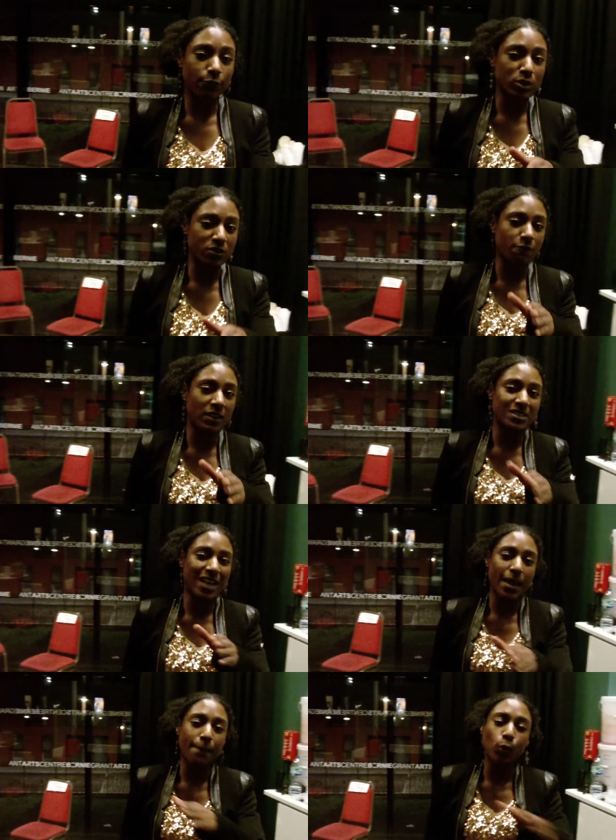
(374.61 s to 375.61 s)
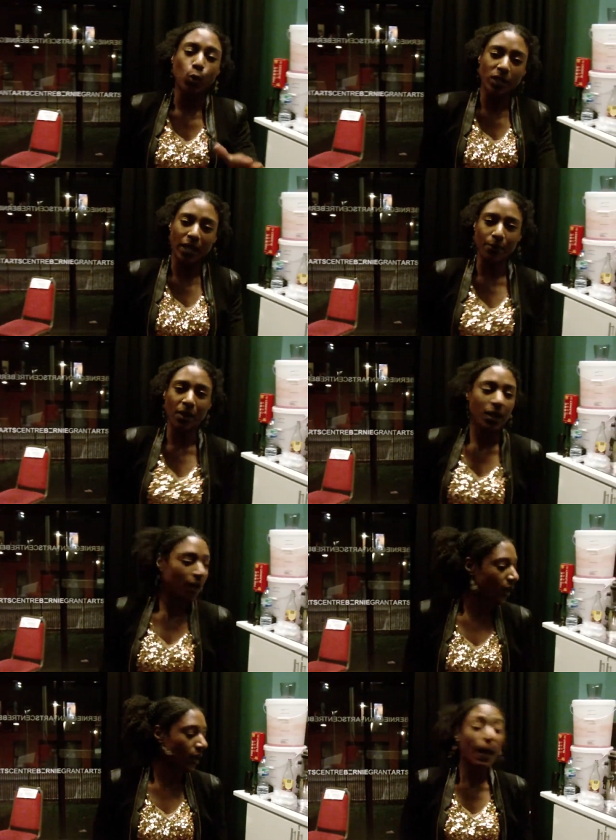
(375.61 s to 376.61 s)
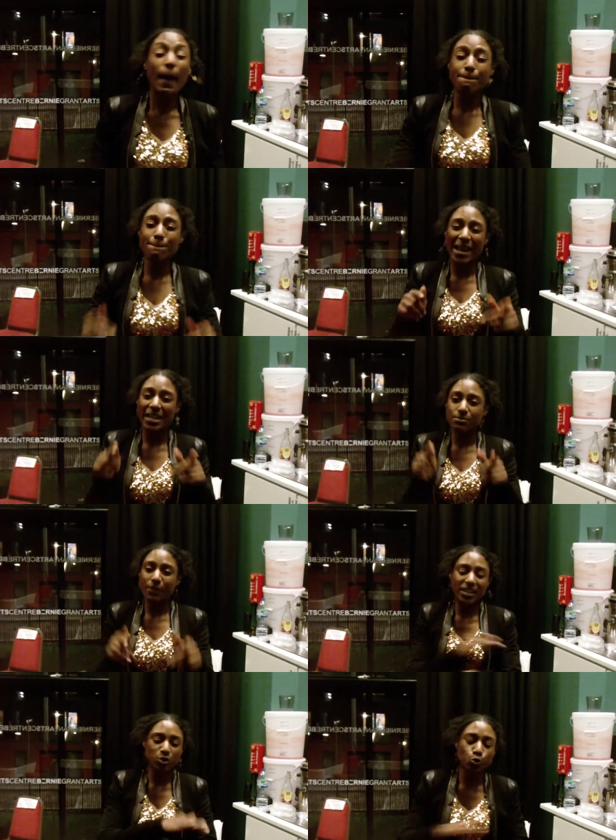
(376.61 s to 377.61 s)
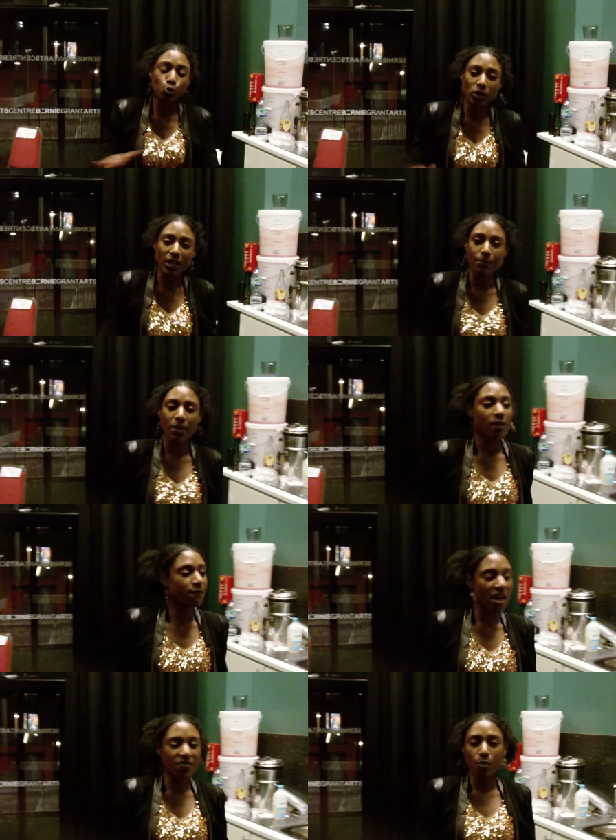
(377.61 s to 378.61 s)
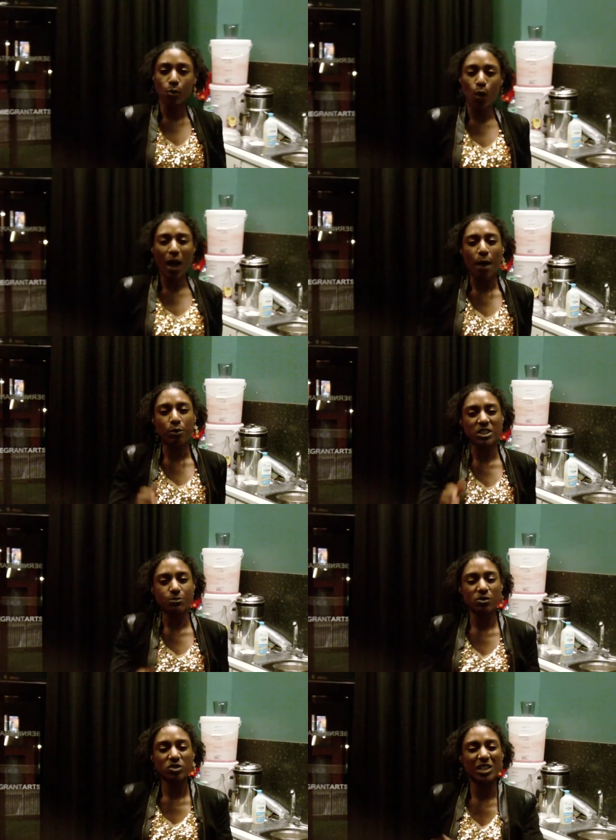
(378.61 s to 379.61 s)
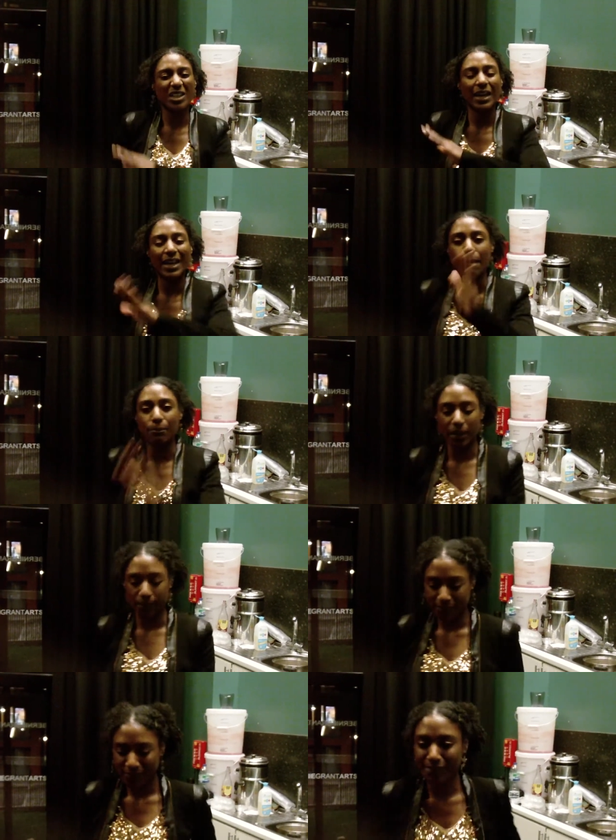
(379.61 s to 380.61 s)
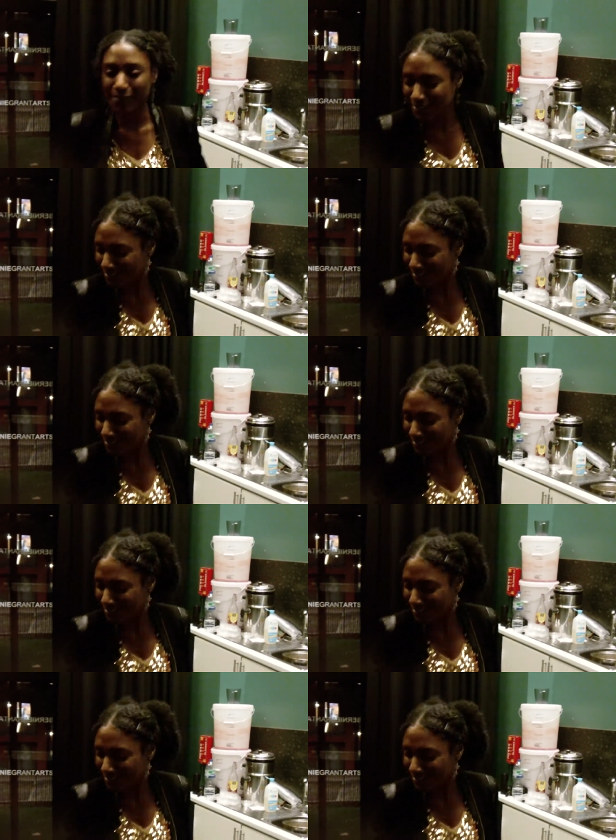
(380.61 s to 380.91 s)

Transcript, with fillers: thoughts and feelings, I abort them. Uh, minus, minus, not them. Furthermore, I will spiritually clap them. like